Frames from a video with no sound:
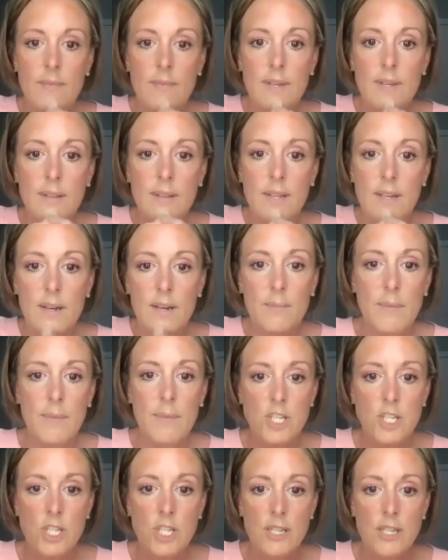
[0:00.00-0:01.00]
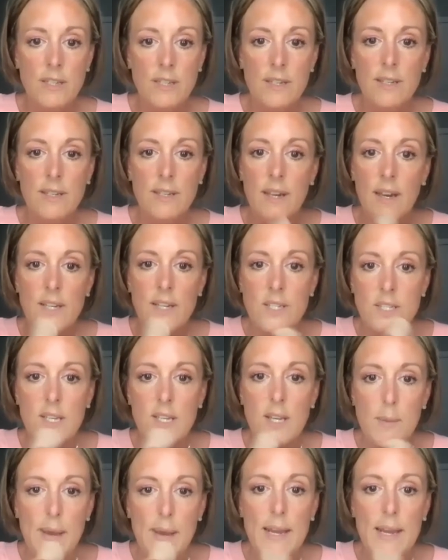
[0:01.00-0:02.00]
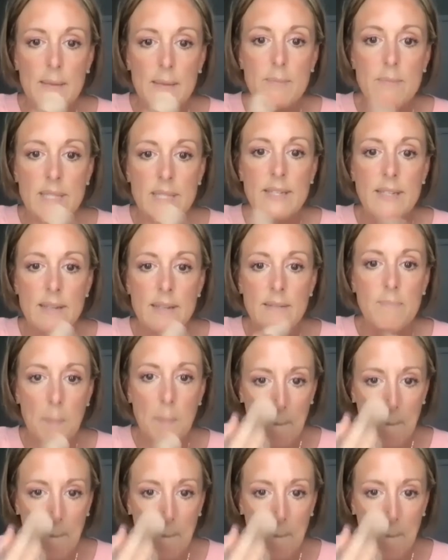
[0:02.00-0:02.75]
And then on my chin, and then I just go back and blend it.